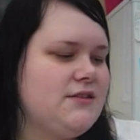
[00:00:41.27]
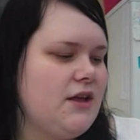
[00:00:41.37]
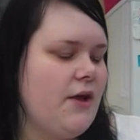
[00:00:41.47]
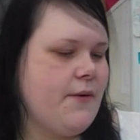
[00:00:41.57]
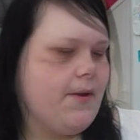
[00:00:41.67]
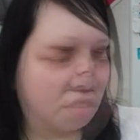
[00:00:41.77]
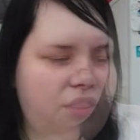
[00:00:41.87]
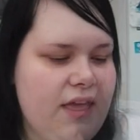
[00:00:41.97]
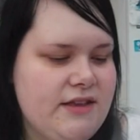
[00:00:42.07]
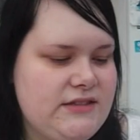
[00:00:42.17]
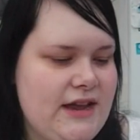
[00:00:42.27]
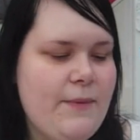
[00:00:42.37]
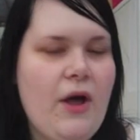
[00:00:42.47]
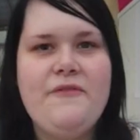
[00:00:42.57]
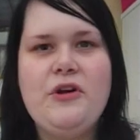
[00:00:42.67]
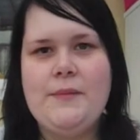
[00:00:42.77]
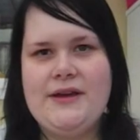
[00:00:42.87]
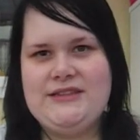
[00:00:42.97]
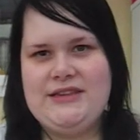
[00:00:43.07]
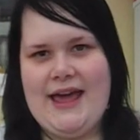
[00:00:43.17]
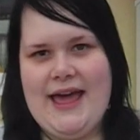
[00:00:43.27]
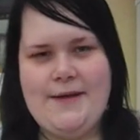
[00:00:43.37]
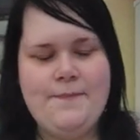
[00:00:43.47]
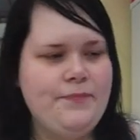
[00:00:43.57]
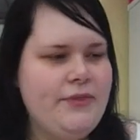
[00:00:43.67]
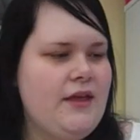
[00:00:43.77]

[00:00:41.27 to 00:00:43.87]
So yeah. Thursday, but I've got mine today.